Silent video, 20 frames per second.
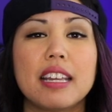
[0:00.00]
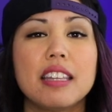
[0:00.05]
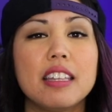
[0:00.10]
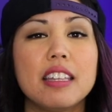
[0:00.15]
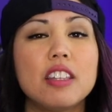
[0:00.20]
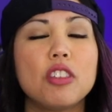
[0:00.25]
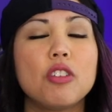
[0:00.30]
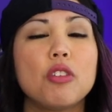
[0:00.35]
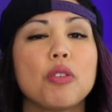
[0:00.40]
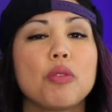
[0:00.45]
I
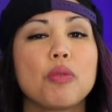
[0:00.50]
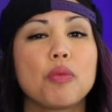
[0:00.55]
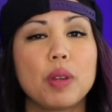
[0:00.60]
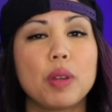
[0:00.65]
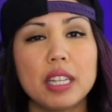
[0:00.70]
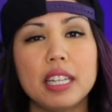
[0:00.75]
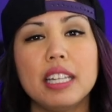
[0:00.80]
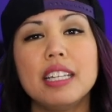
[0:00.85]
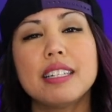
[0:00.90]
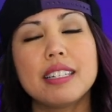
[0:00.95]
think they're a
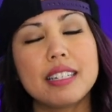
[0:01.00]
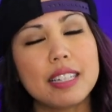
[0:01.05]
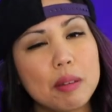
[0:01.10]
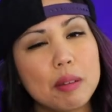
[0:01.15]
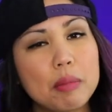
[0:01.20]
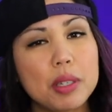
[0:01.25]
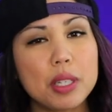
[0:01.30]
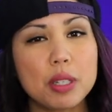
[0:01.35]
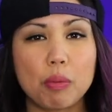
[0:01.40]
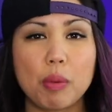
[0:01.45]
really
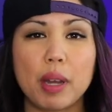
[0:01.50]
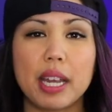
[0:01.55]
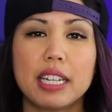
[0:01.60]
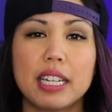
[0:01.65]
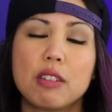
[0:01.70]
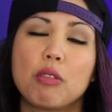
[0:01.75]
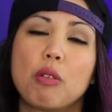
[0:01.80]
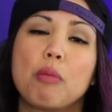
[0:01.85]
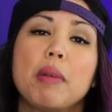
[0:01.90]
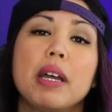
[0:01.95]
seamless way
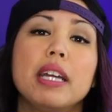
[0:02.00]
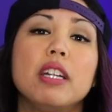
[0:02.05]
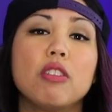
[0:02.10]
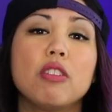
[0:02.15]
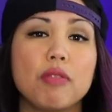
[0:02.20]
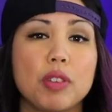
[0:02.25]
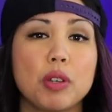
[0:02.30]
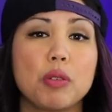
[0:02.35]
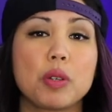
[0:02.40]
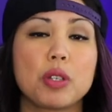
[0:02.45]
to remind your
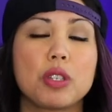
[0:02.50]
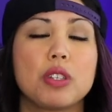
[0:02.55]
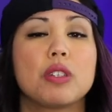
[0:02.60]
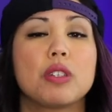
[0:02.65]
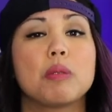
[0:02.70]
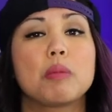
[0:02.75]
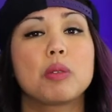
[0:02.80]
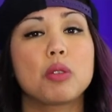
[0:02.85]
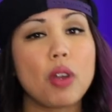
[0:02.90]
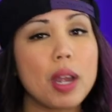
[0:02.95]
viewers to
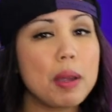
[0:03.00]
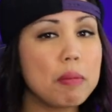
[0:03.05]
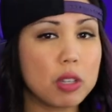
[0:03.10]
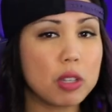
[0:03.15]
subscribe